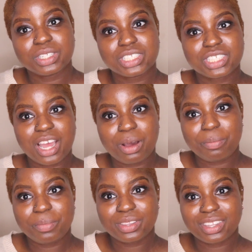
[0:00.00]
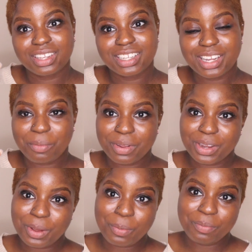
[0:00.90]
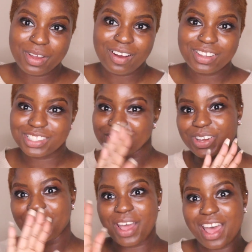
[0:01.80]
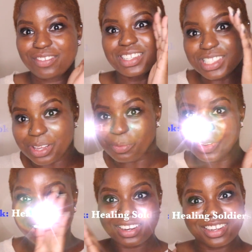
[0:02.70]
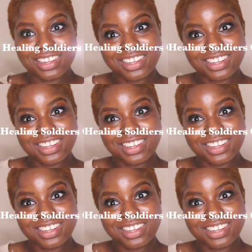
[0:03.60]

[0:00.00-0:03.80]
which I'll put the link down below, but also I'll have it somewhere